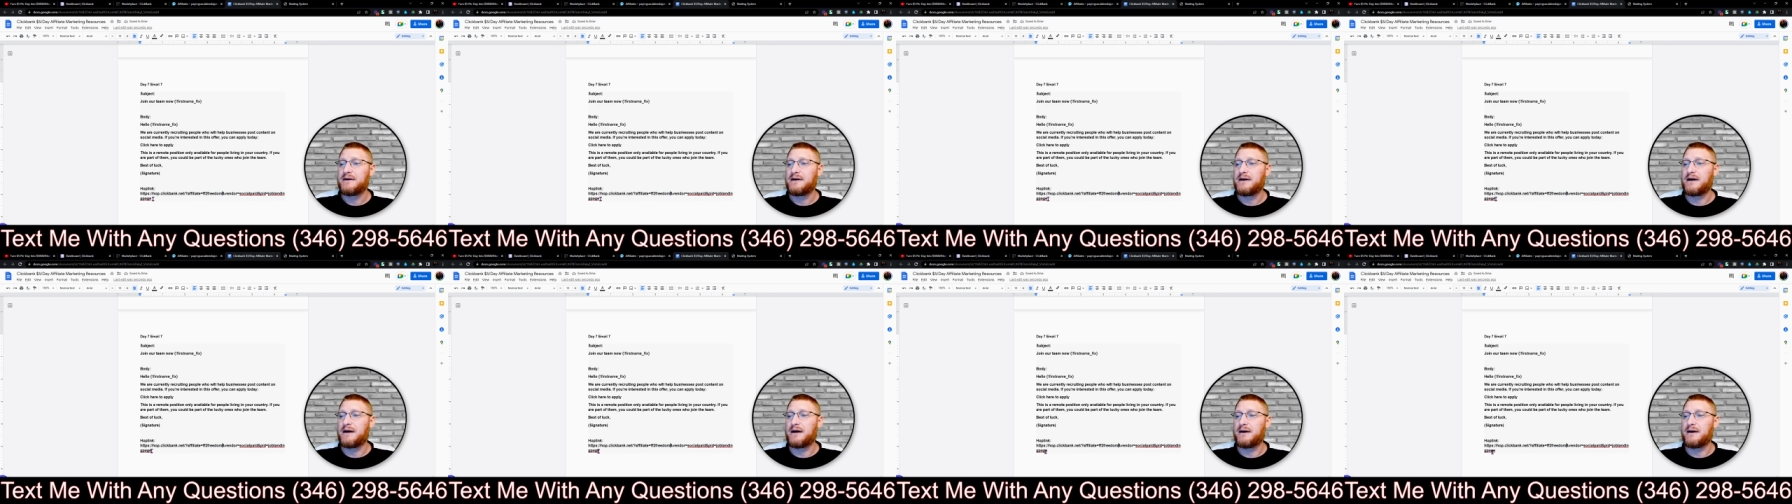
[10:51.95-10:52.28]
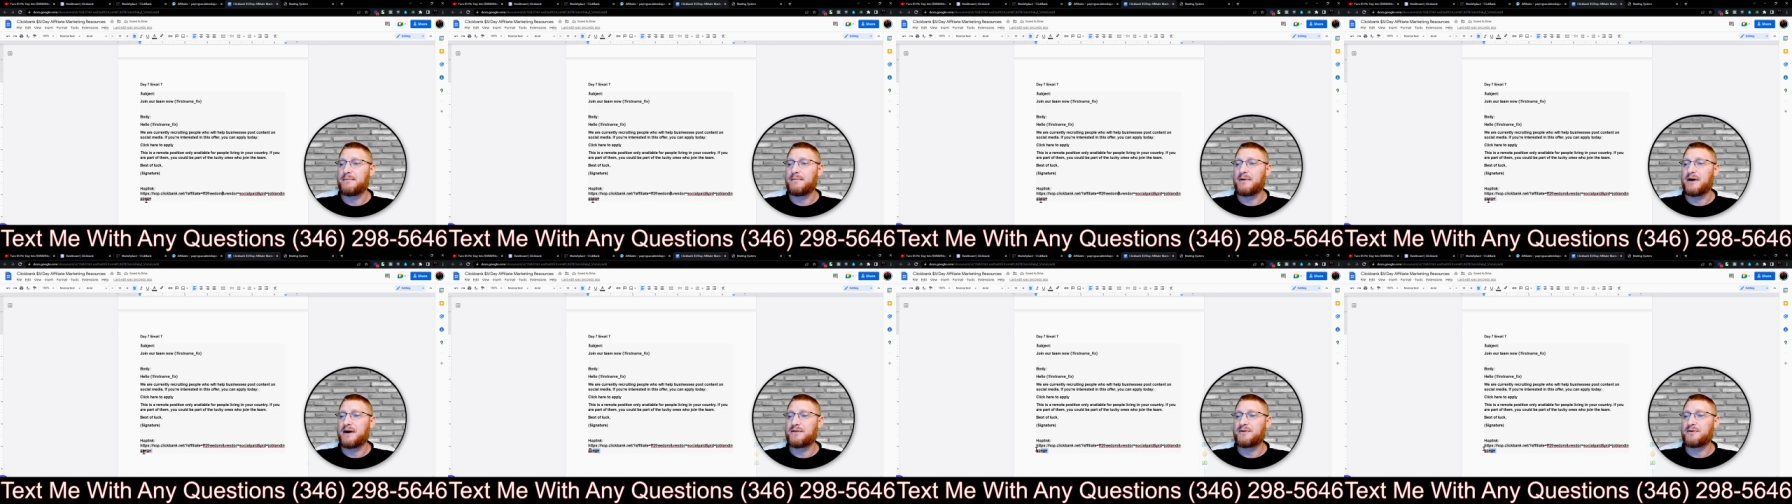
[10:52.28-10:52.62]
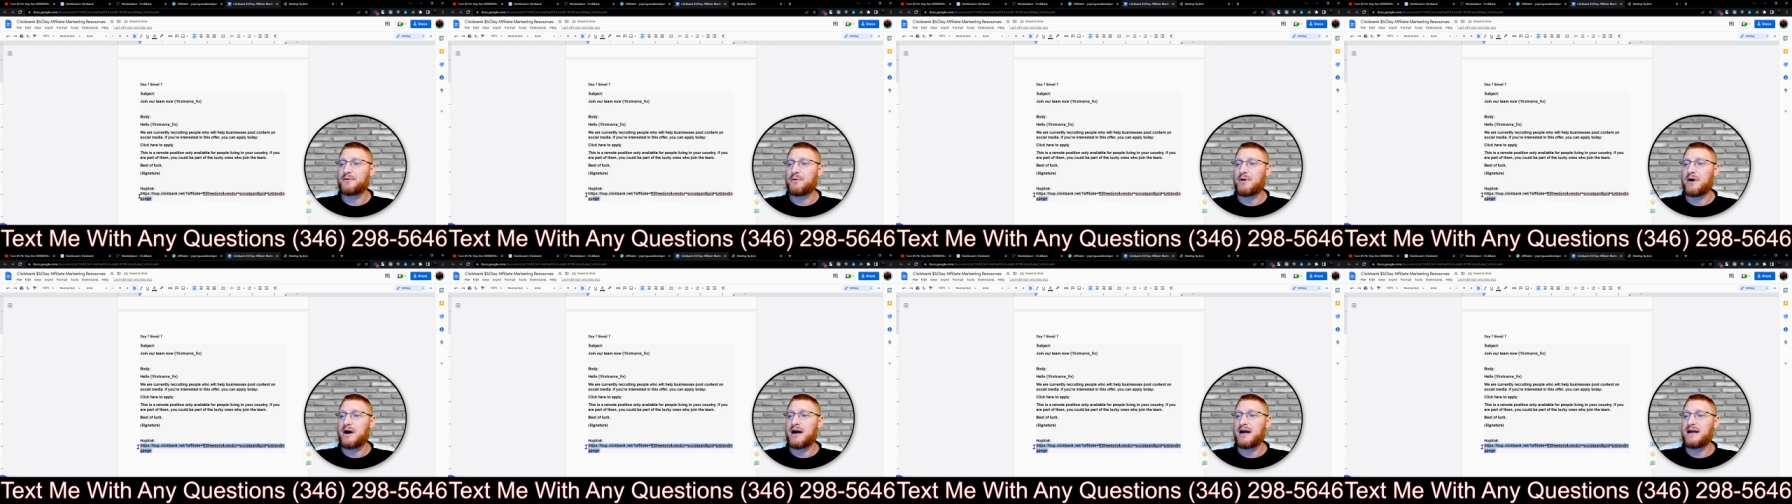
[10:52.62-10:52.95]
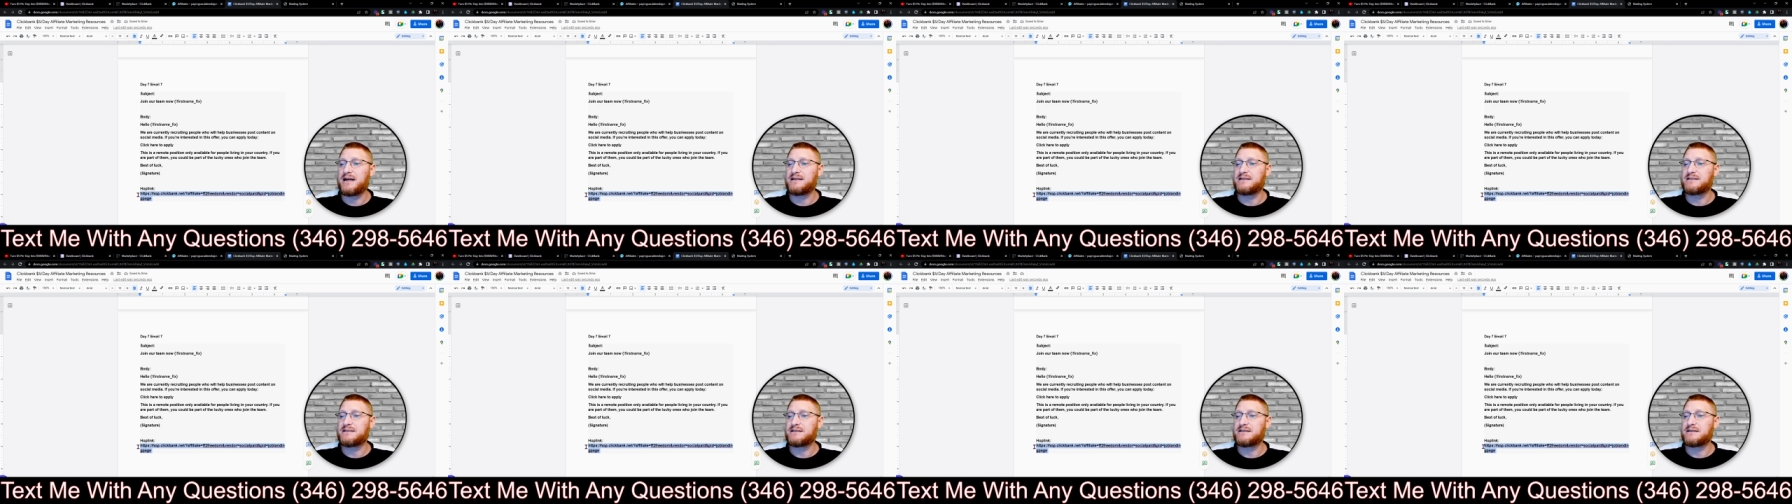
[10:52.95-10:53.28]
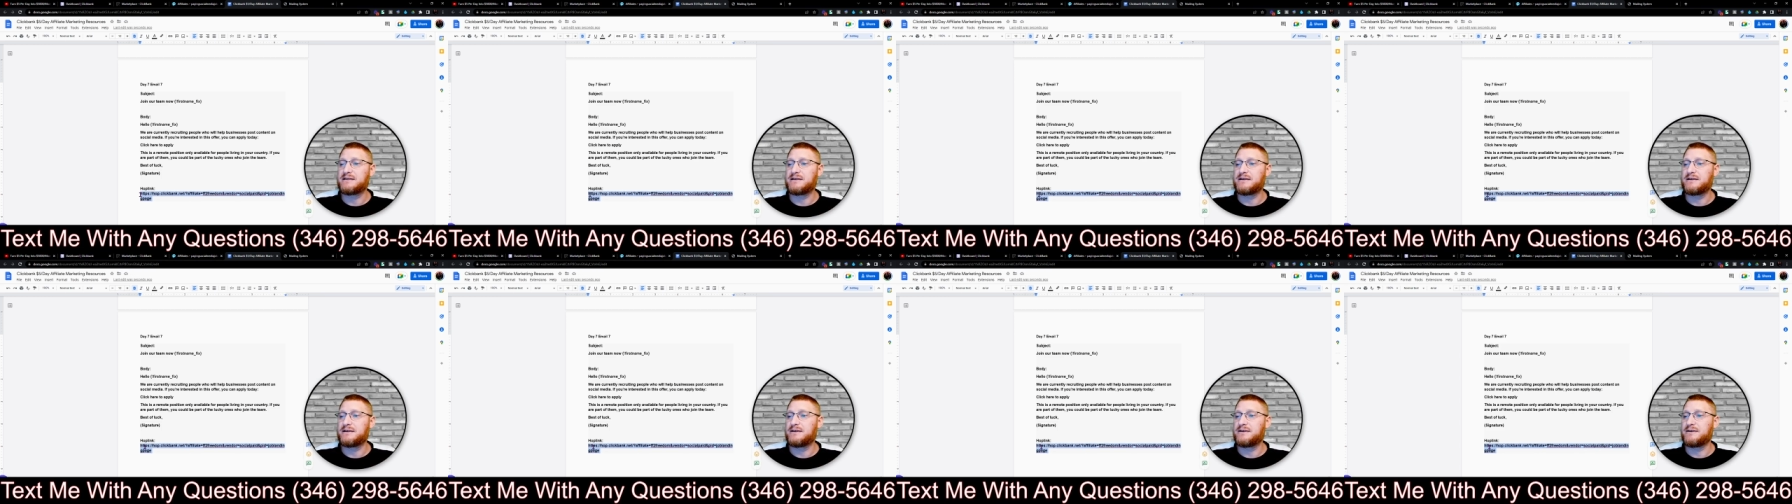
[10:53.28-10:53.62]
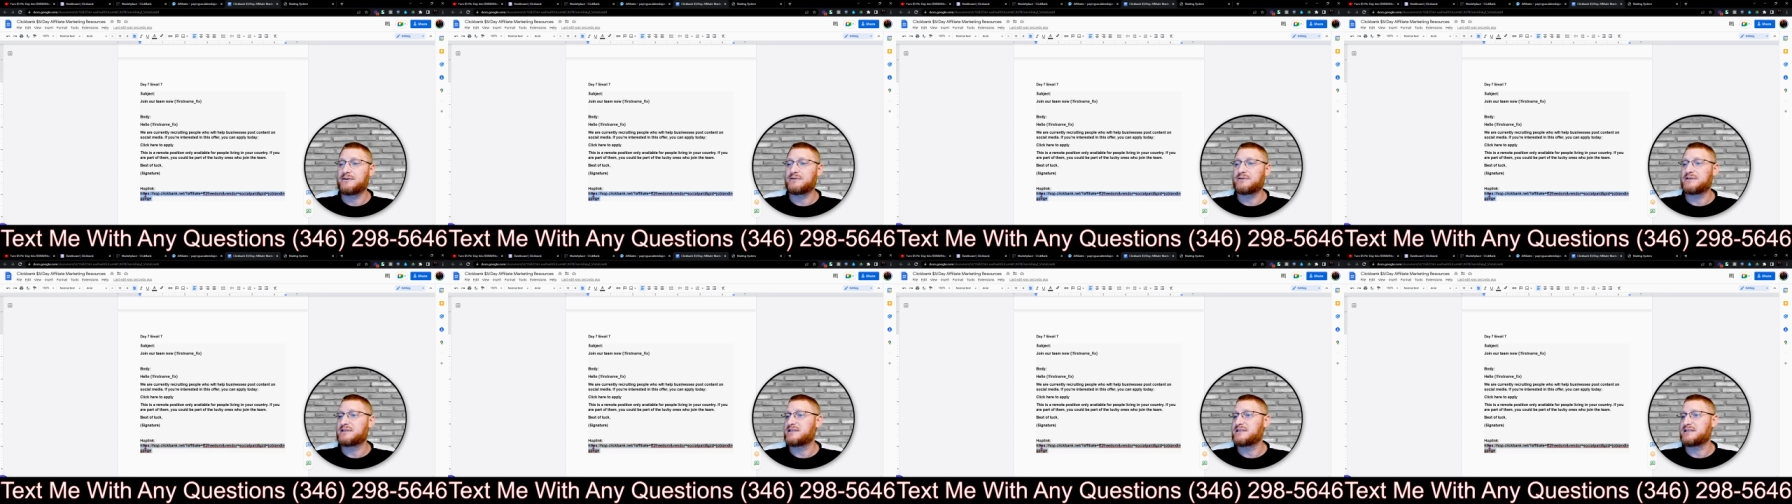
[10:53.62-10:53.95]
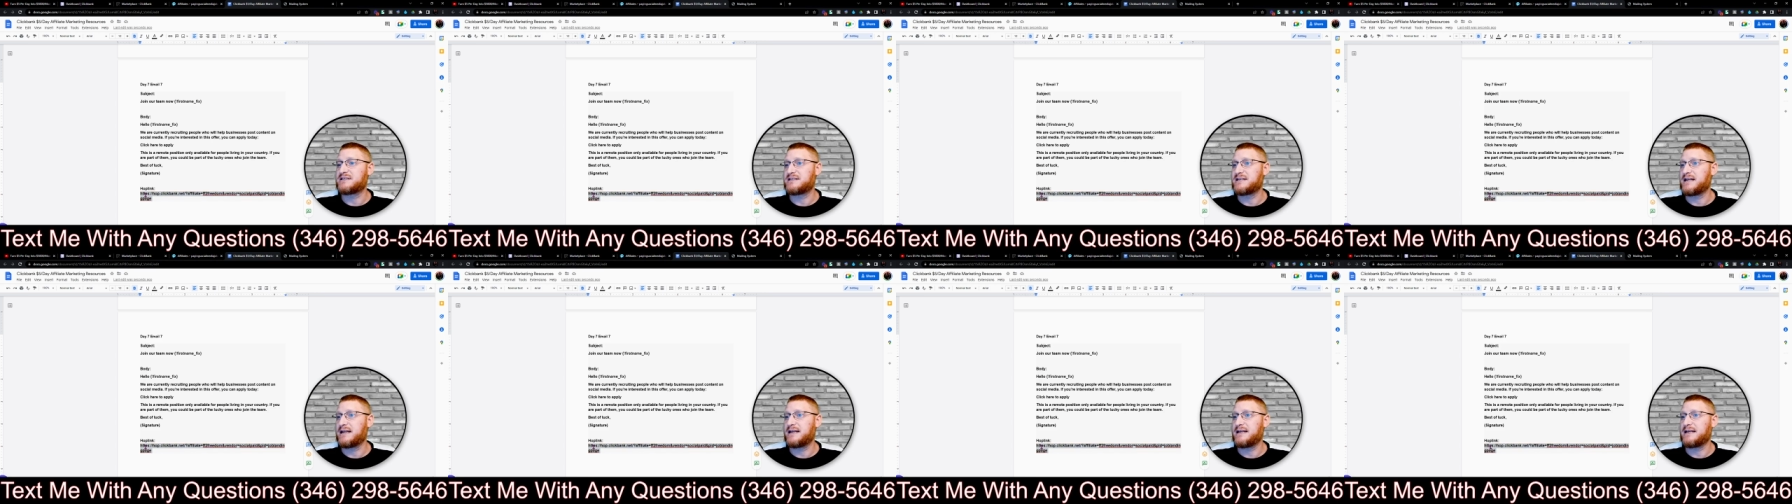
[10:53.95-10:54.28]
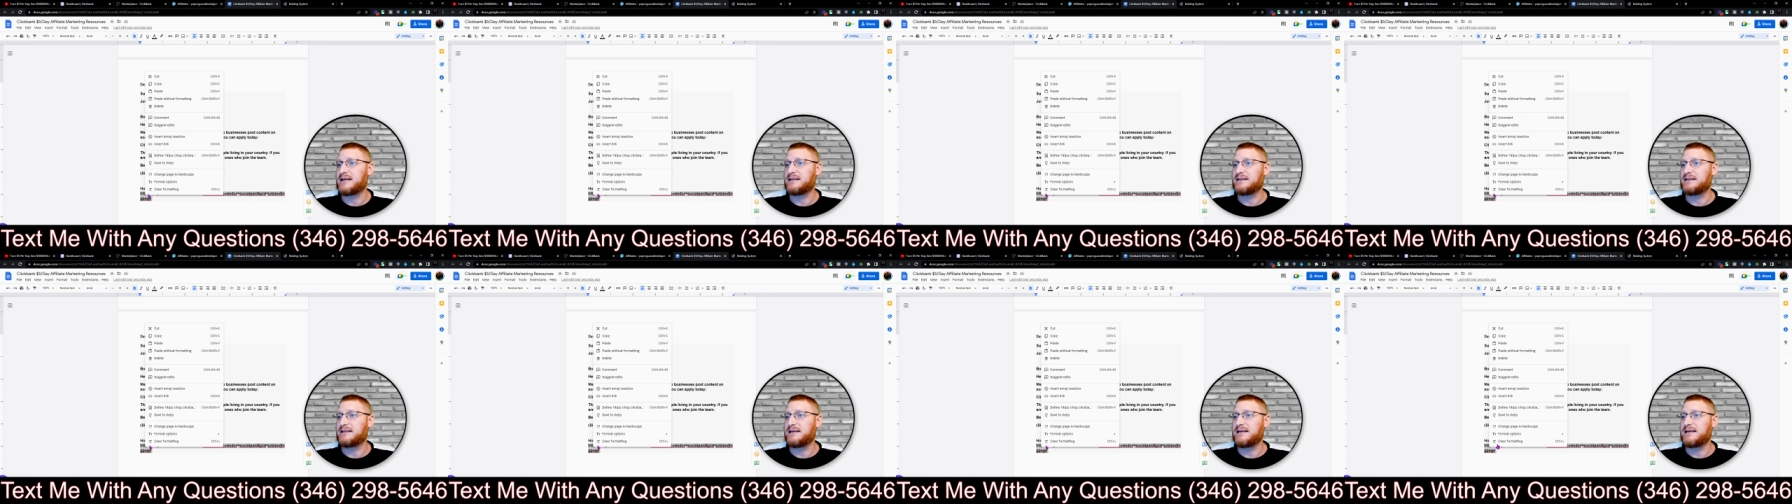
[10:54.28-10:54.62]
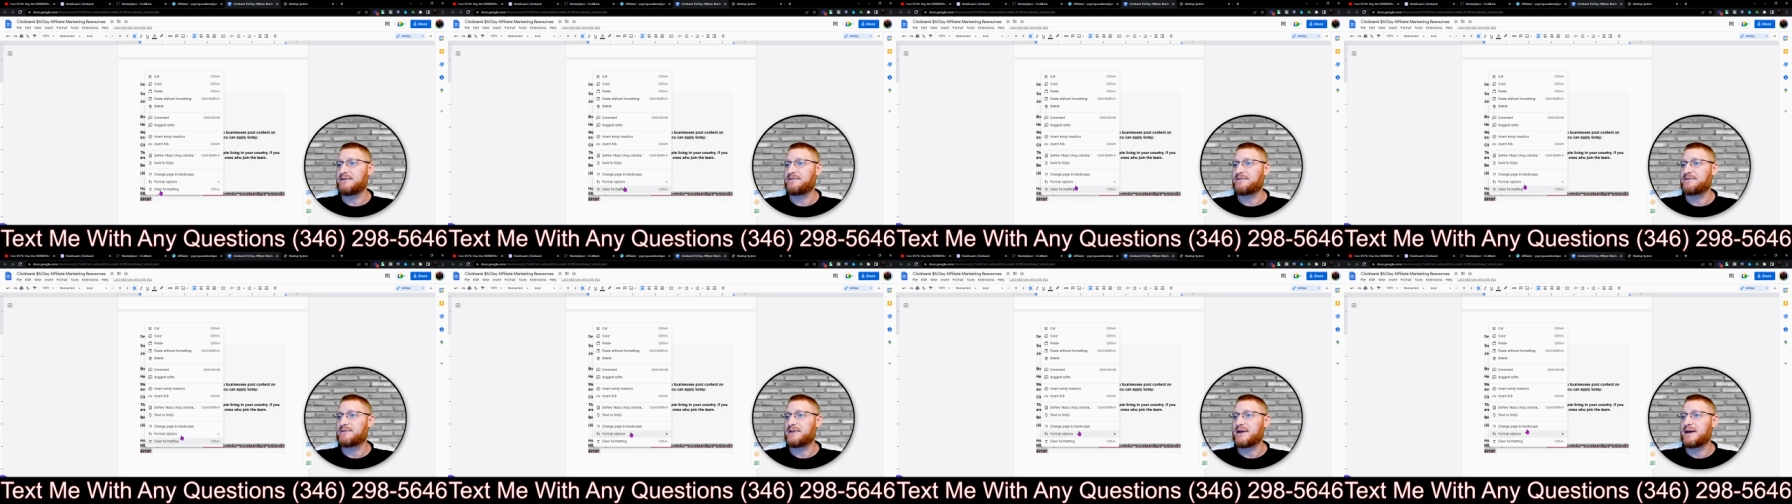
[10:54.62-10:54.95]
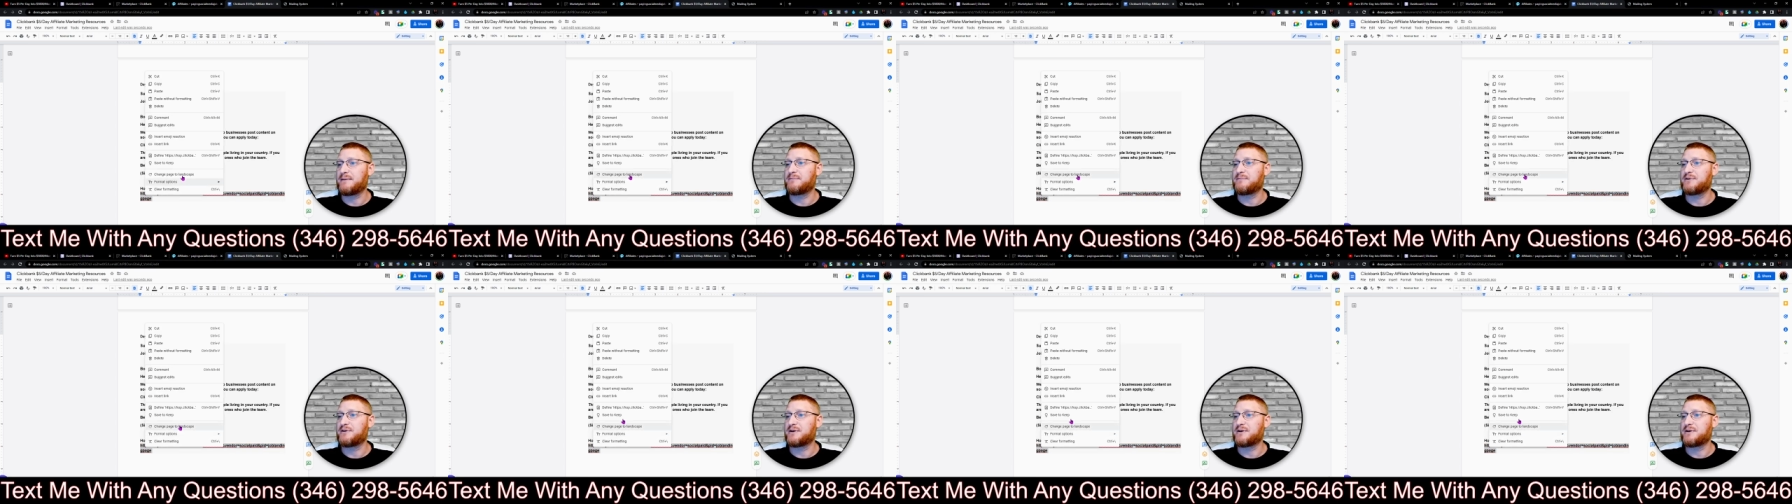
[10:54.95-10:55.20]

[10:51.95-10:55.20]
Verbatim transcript: Otherwise, you're just sending a link for them.